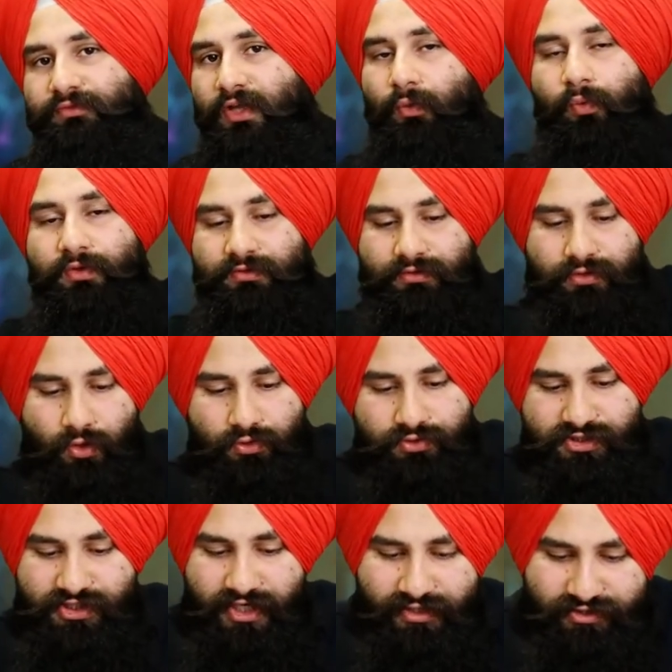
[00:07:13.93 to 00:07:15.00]
There was no
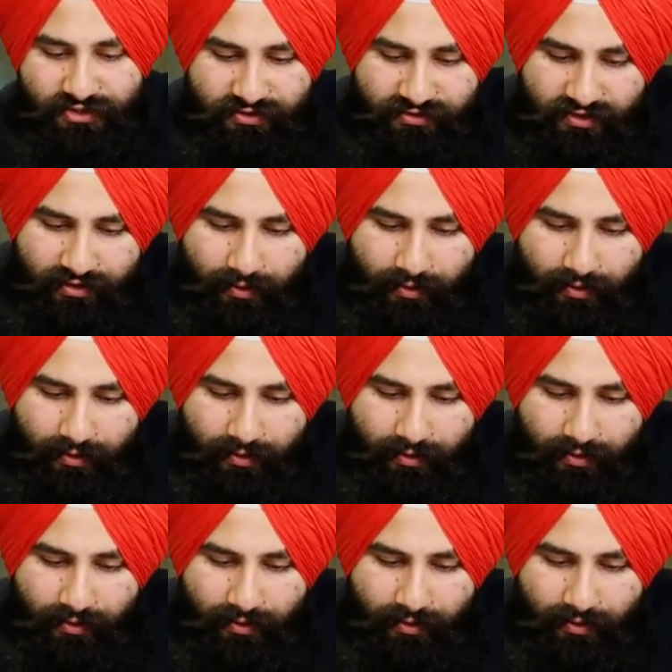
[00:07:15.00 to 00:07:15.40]
changes in